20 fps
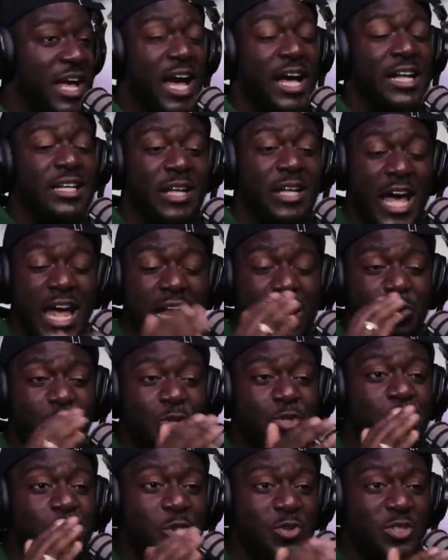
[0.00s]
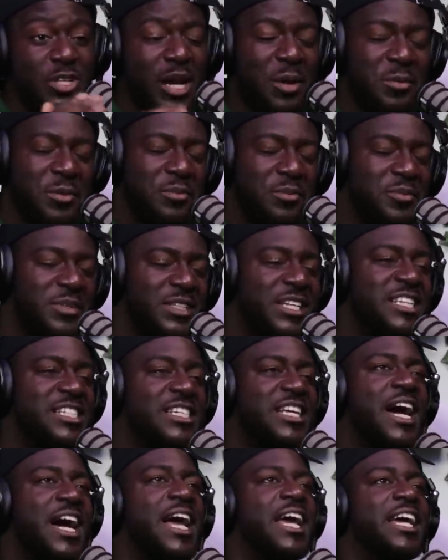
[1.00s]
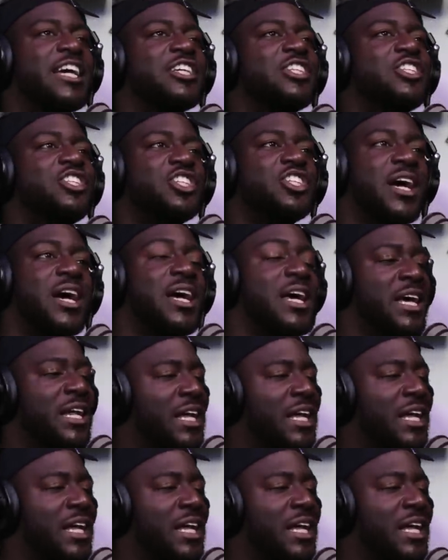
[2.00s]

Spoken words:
And anyone who knows Clement, this guy can chat.